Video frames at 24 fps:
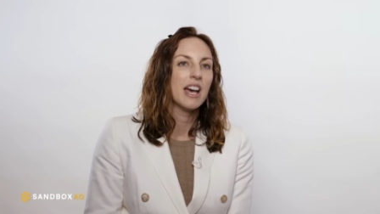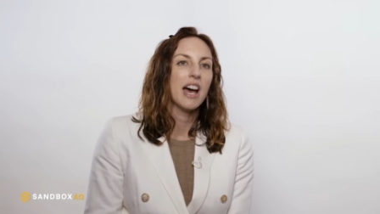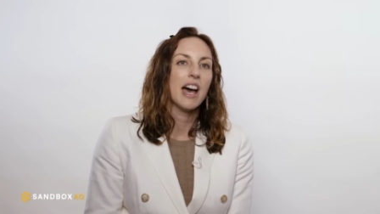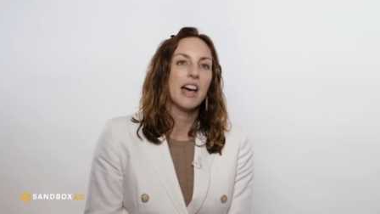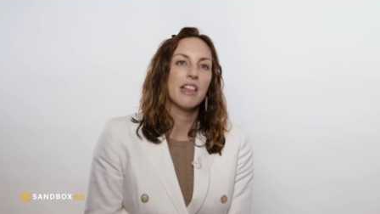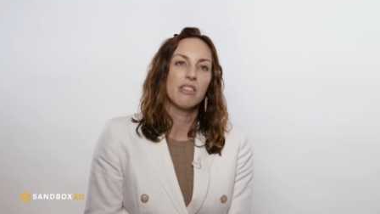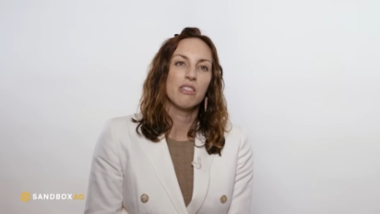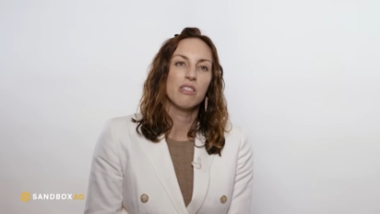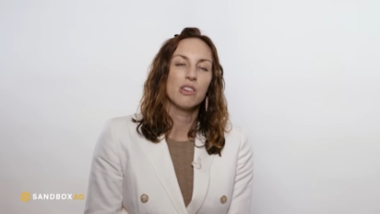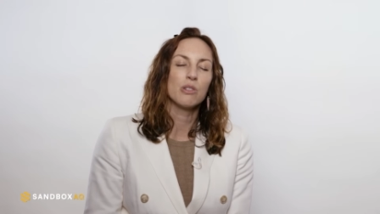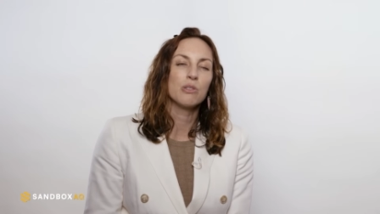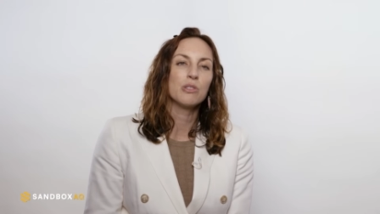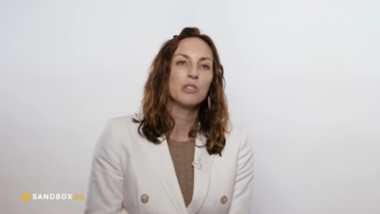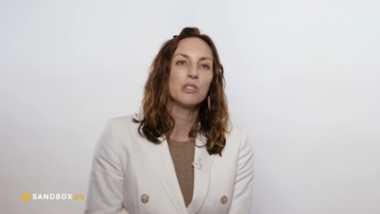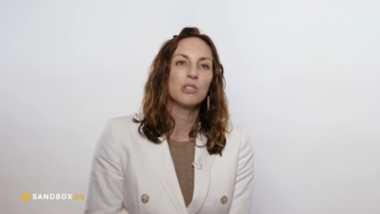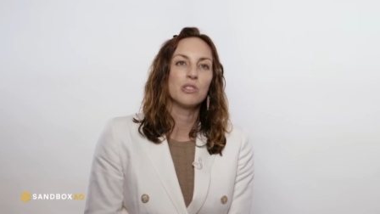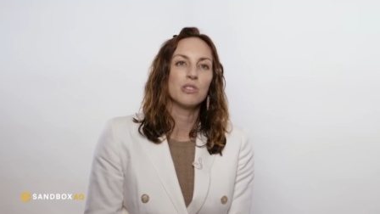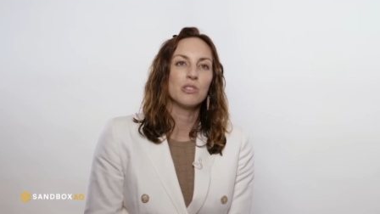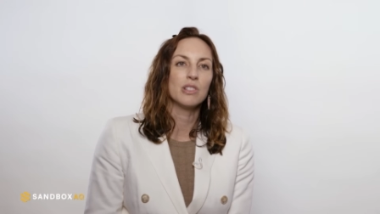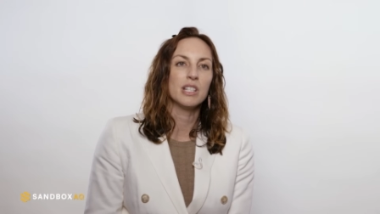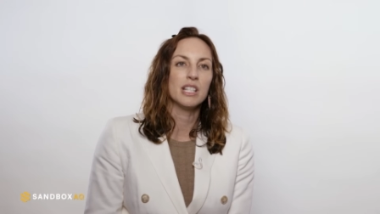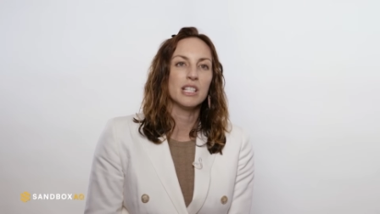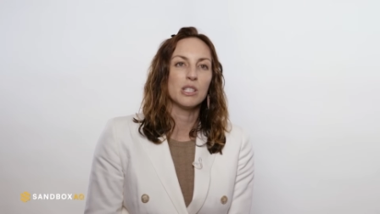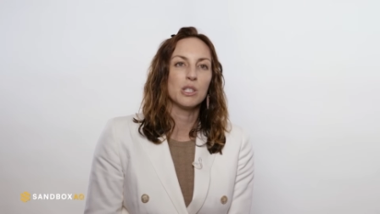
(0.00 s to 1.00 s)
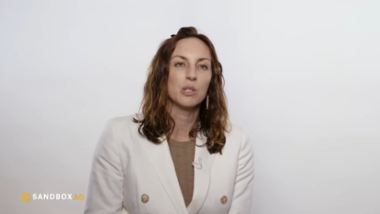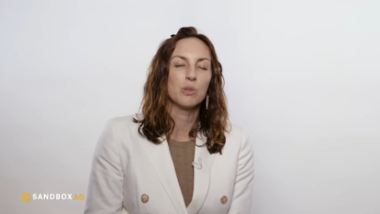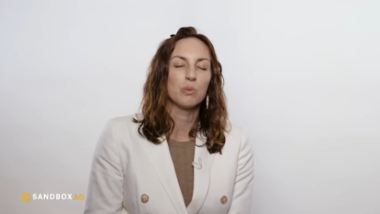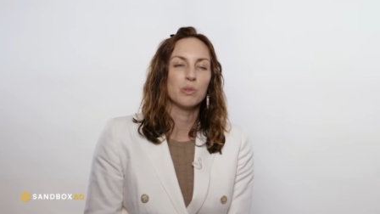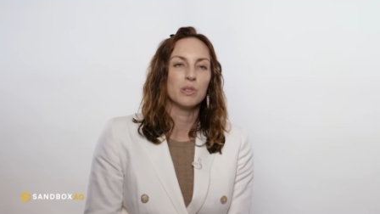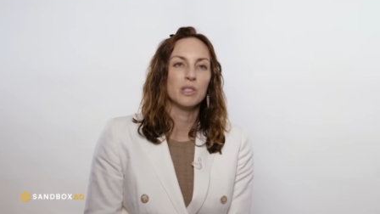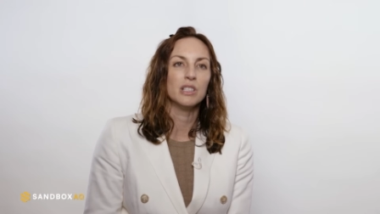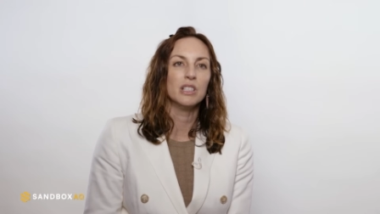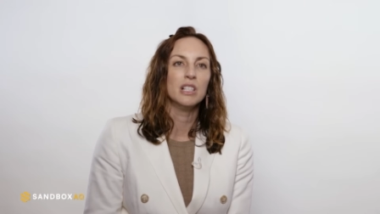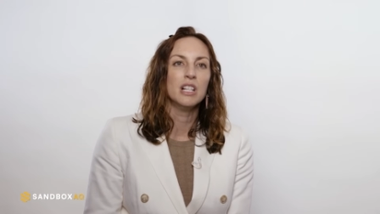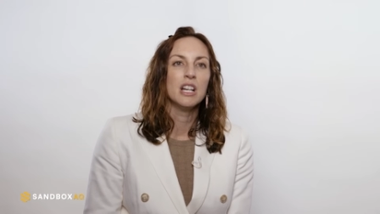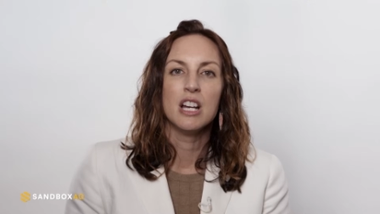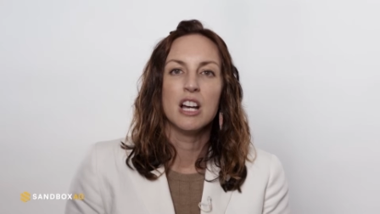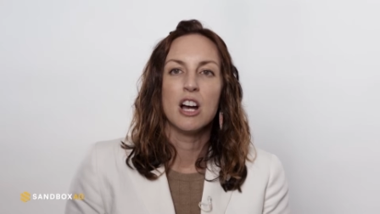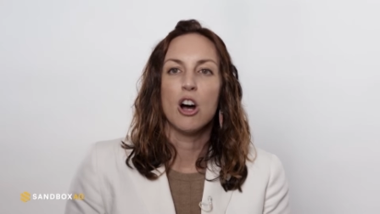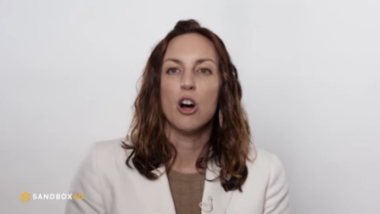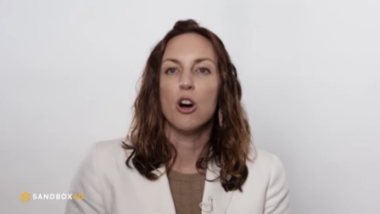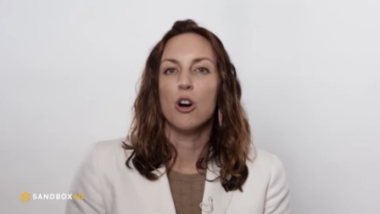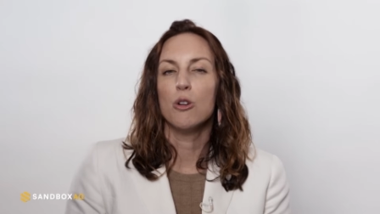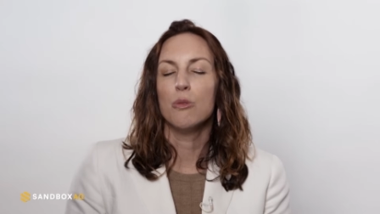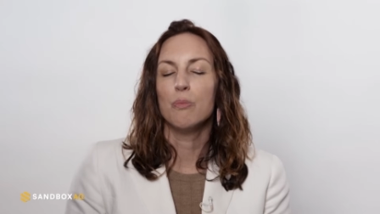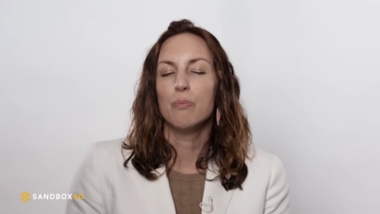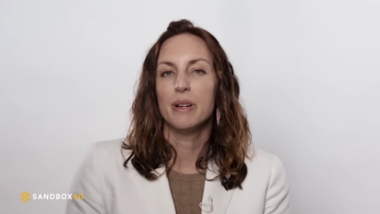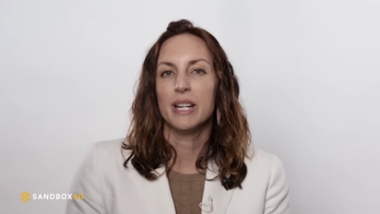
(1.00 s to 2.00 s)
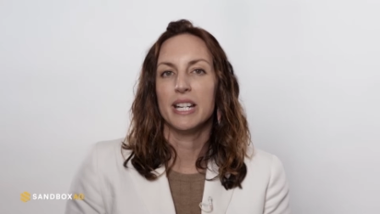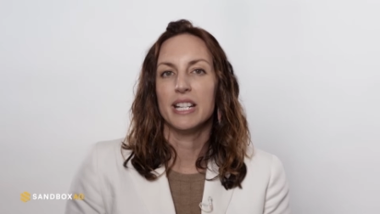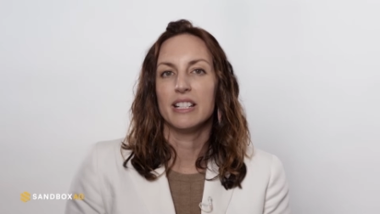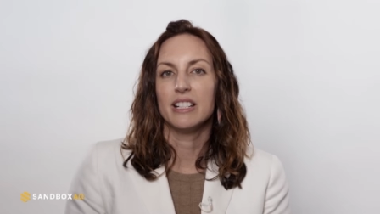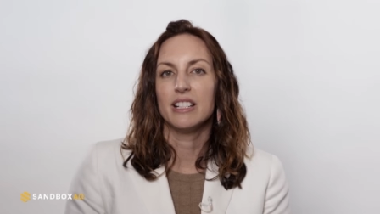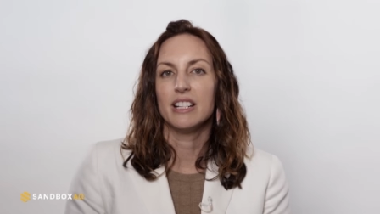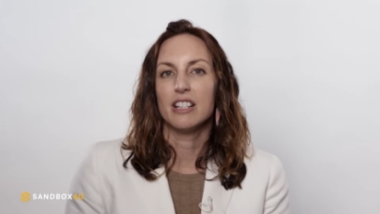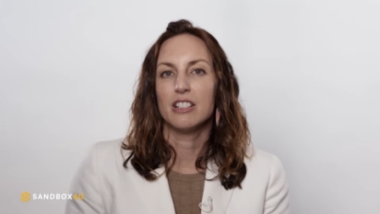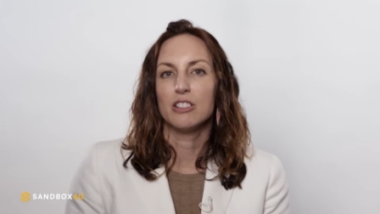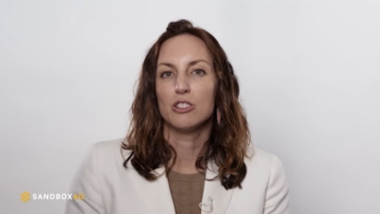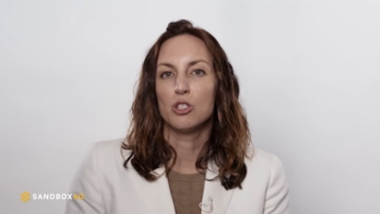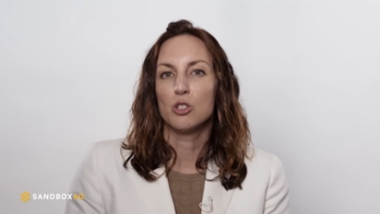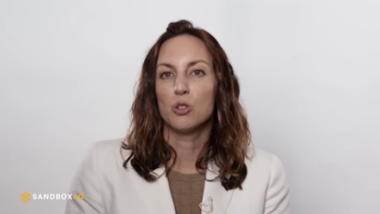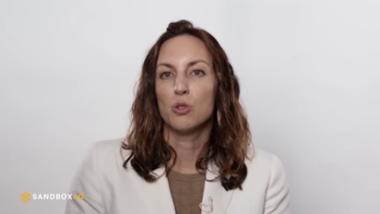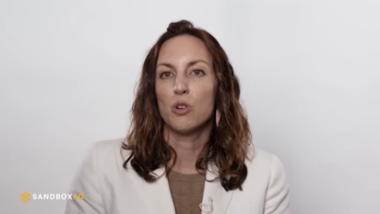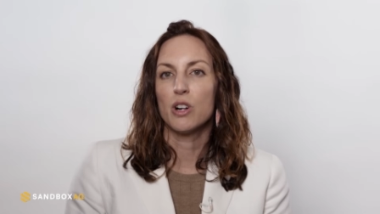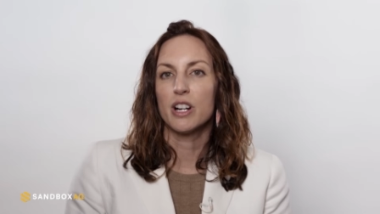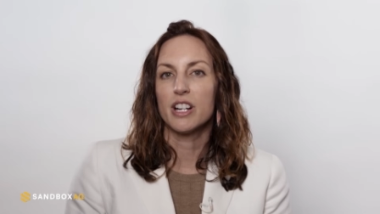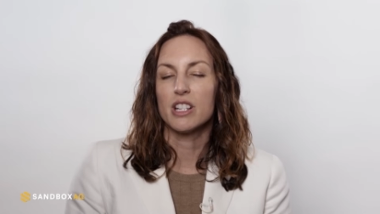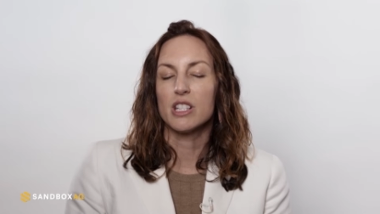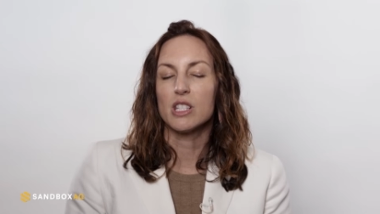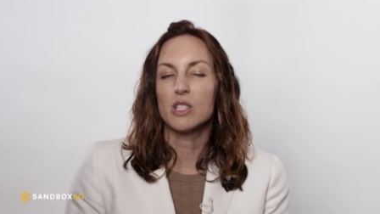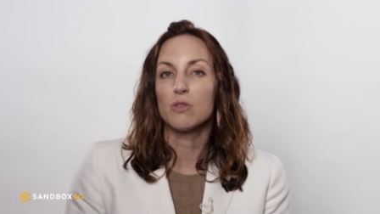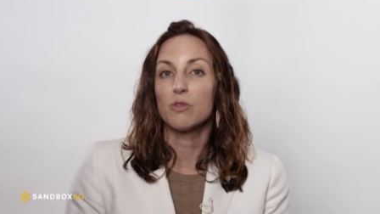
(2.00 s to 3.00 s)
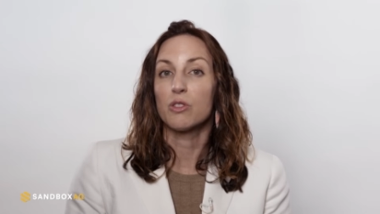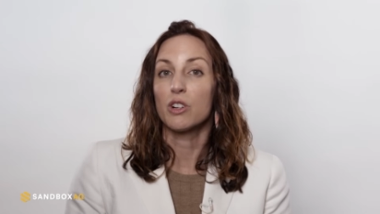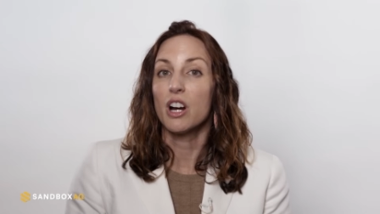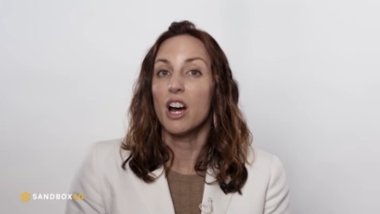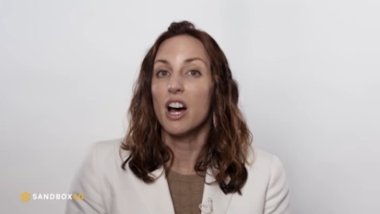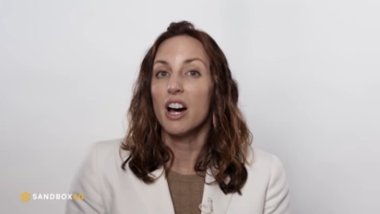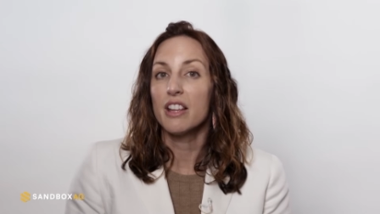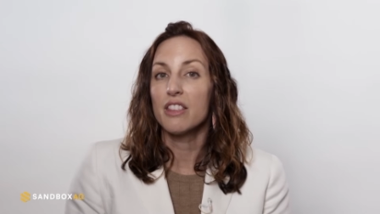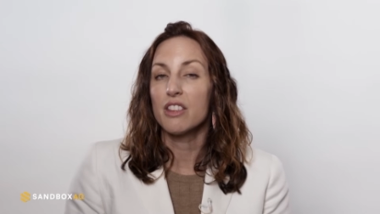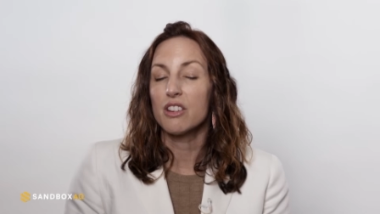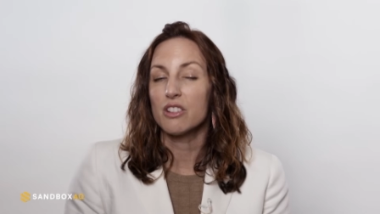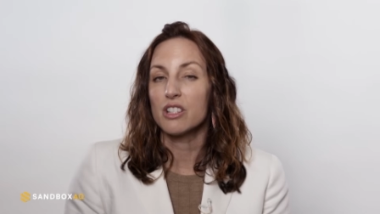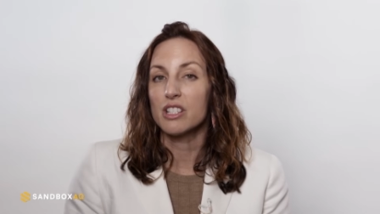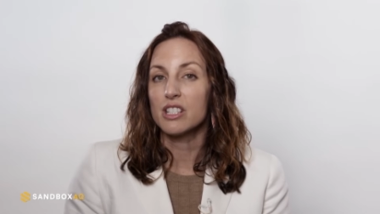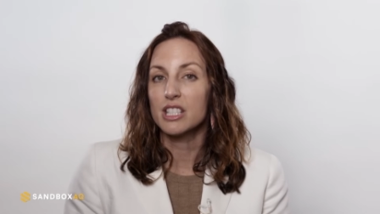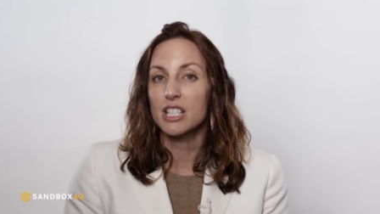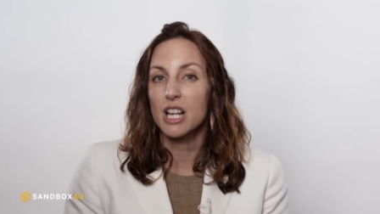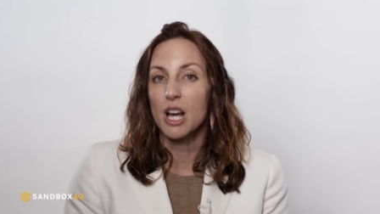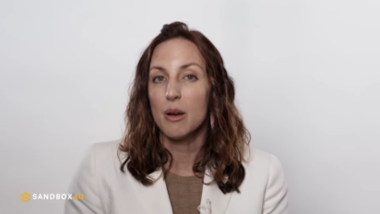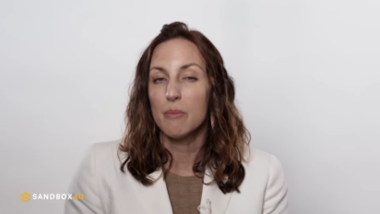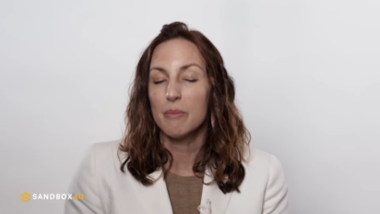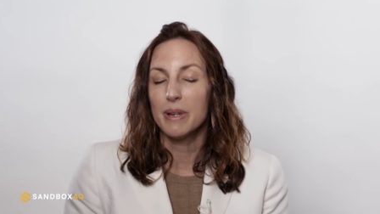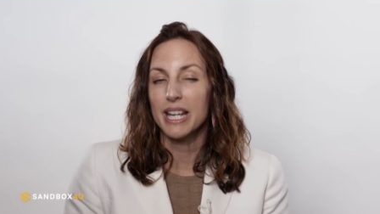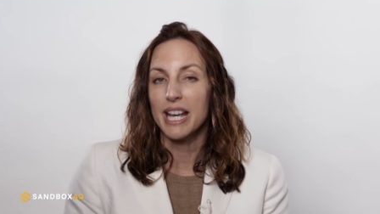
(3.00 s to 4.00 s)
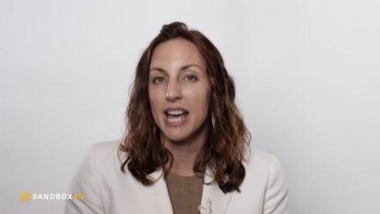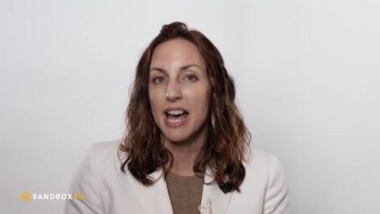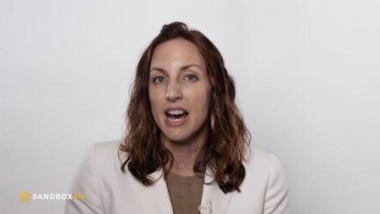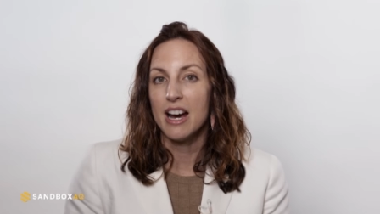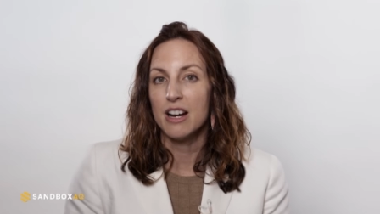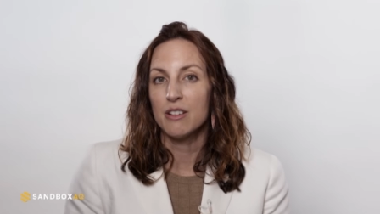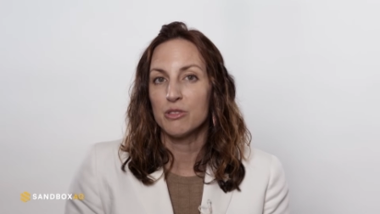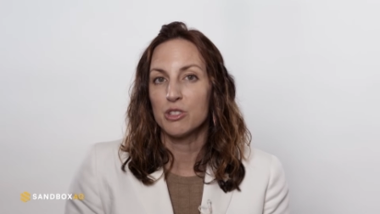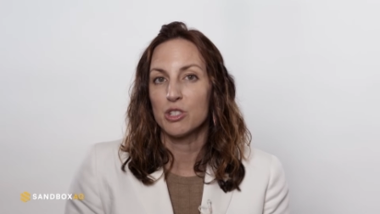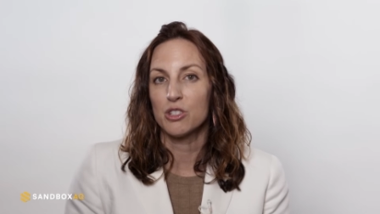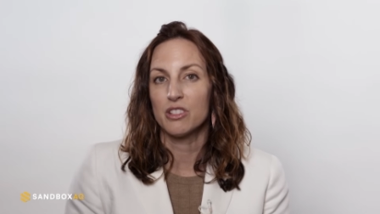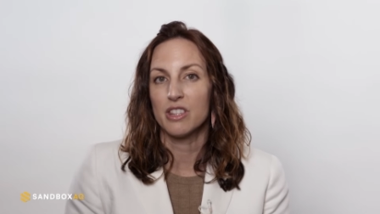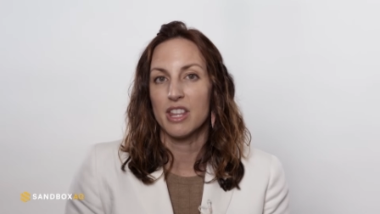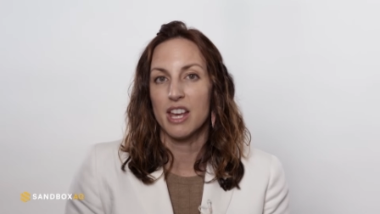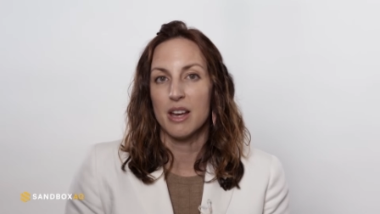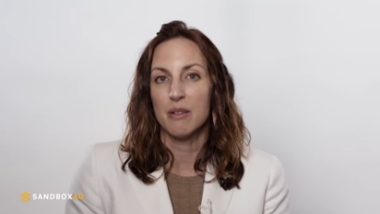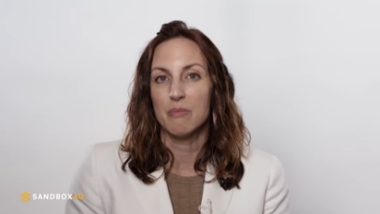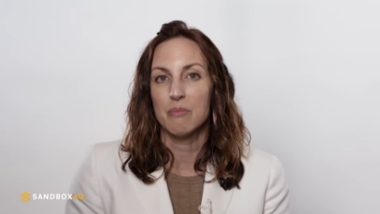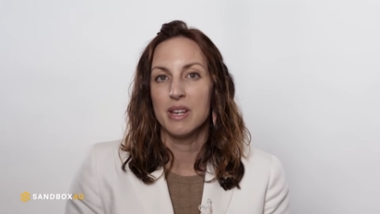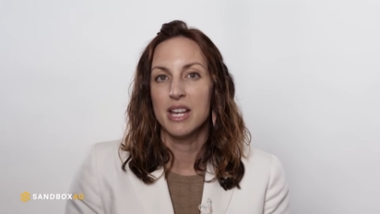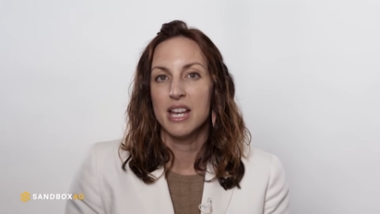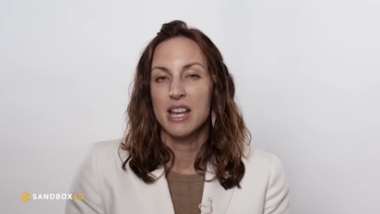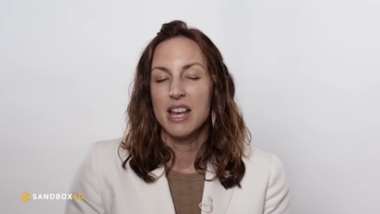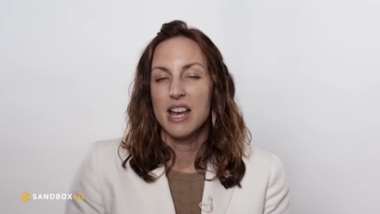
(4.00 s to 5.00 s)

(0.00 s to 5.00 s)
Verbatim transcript: and those students will open doors for others coming after them.